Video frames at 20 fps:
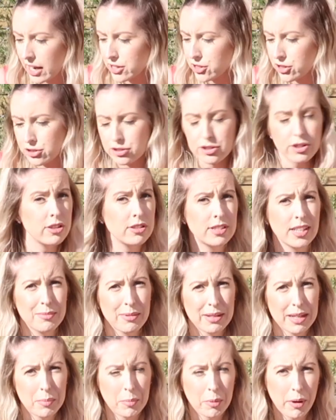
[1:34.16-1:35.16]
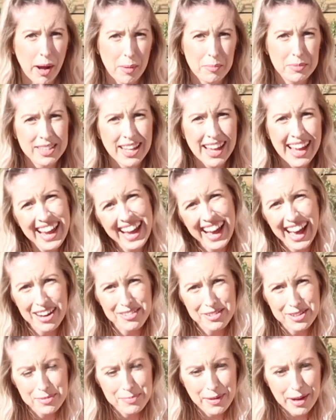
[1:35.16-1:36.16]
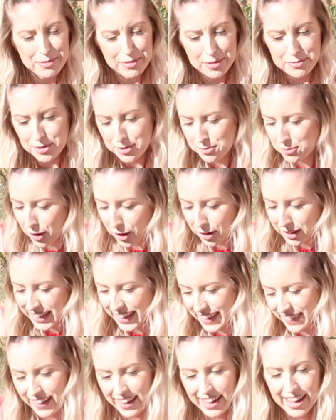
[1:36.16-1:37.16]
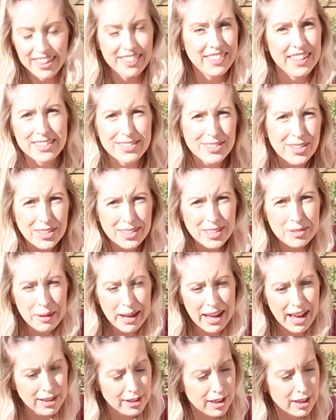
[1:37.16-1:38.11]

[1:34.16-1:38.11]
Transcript: I just don't see many prams out and about when we're walking that have this colourway.